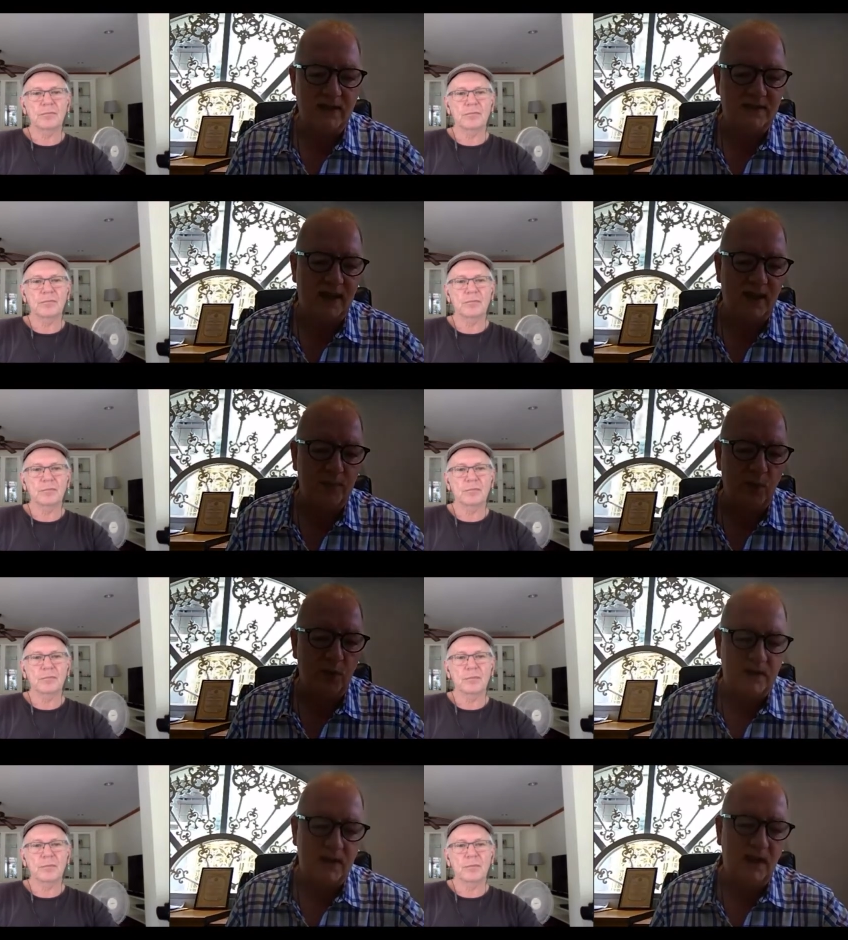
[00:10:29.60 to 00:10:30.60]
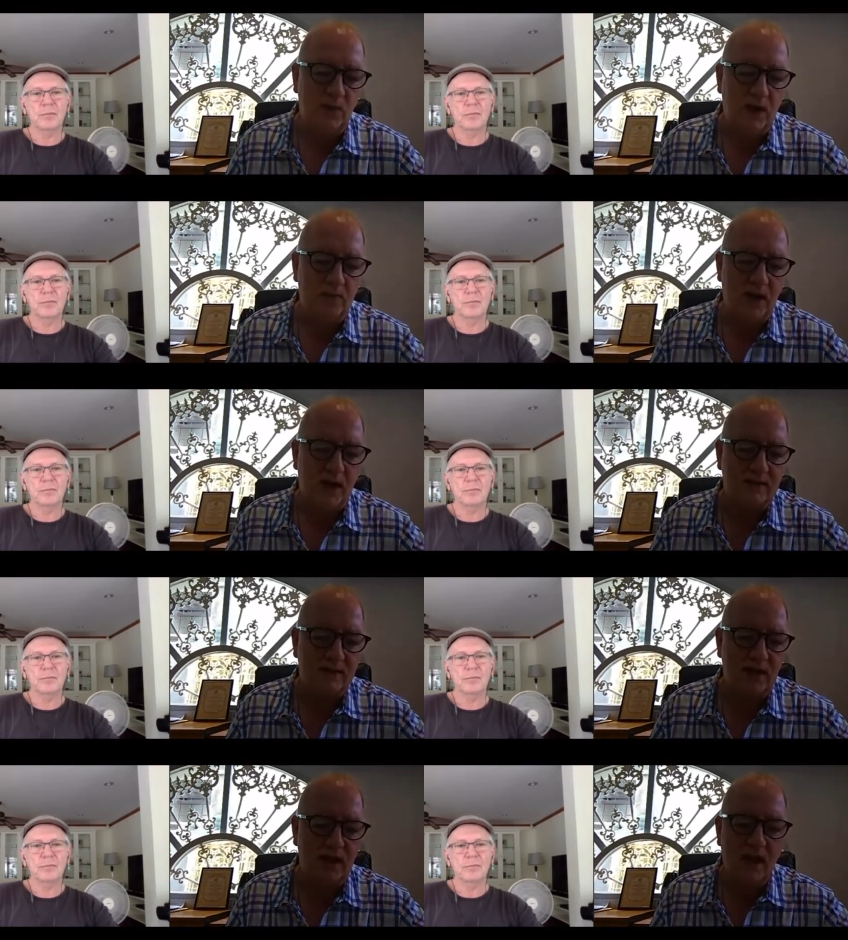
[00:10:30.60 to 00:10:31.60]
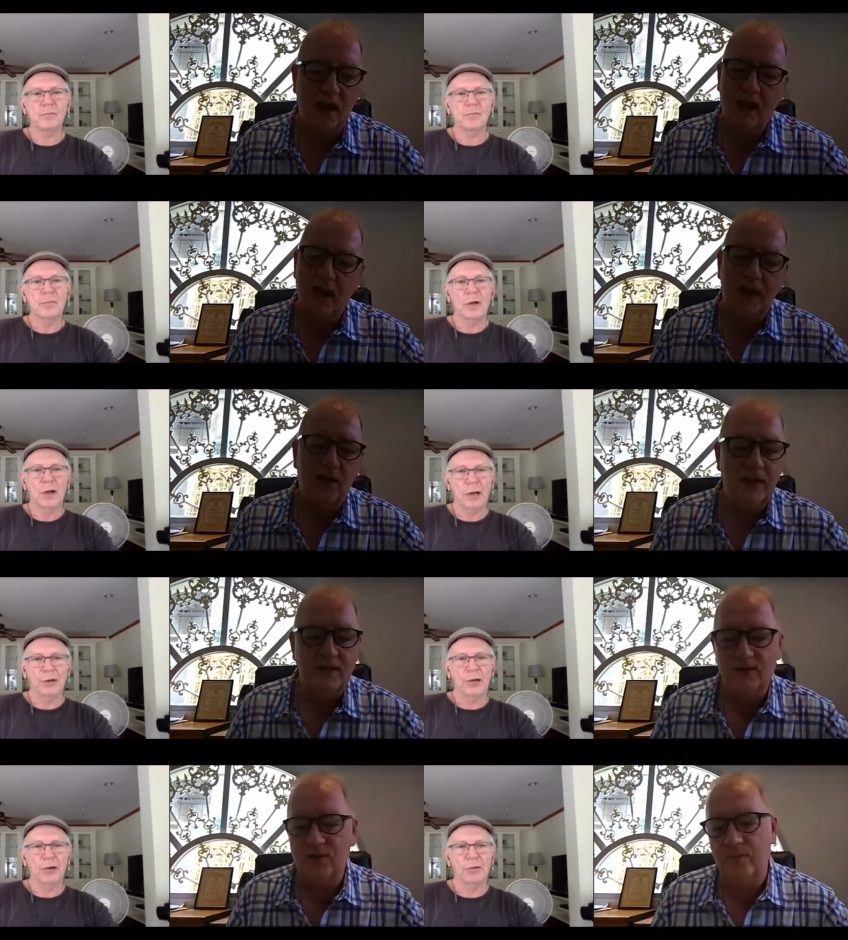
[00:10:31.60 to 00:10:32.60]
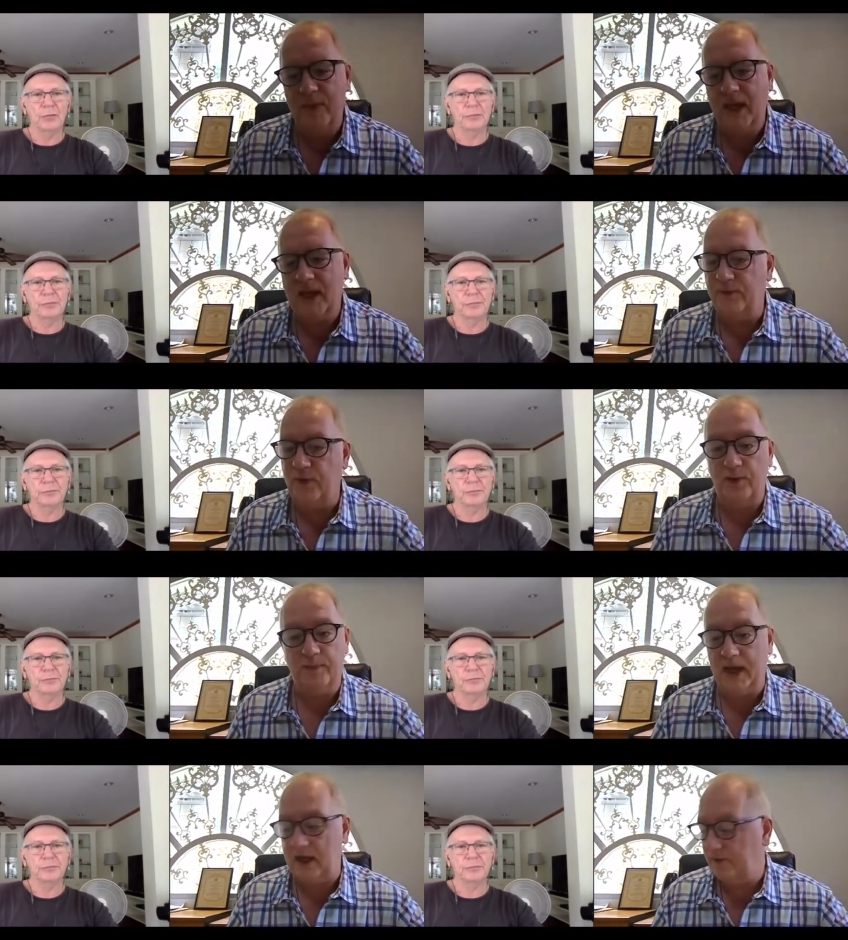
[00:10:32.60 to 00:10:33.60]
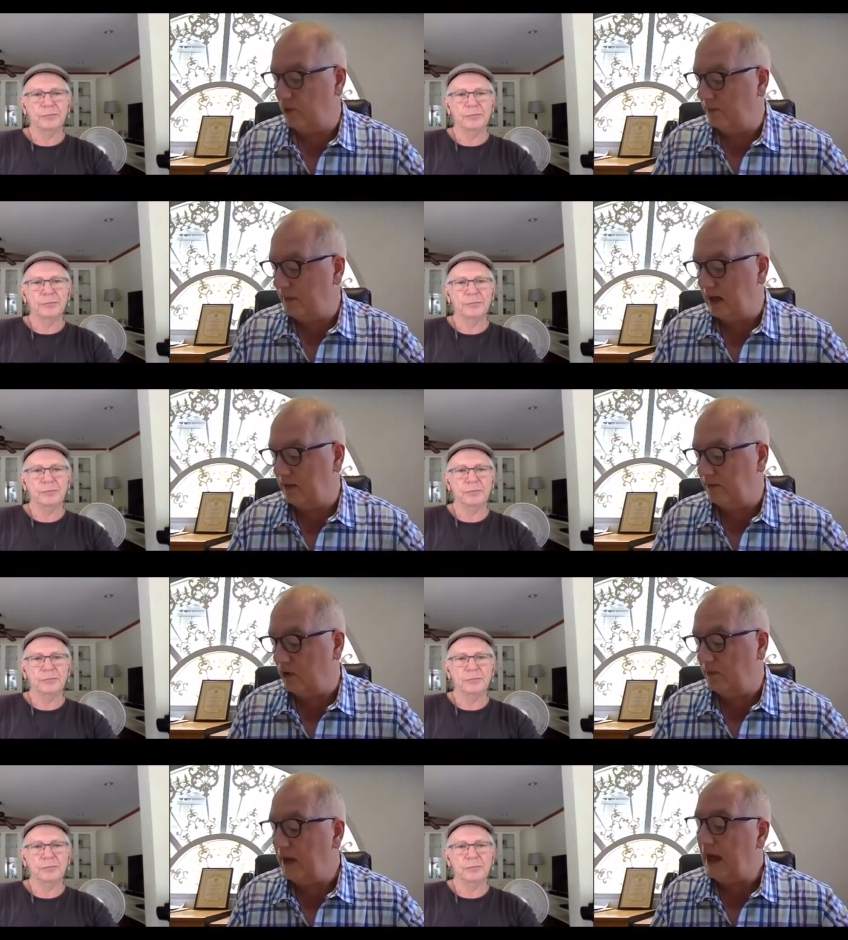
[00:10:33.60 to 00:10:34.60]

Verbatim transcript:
Speaker 1: is airborne. They're saying wear masks. Yeah. You know, it's back and forward, back and forward, back and forward. But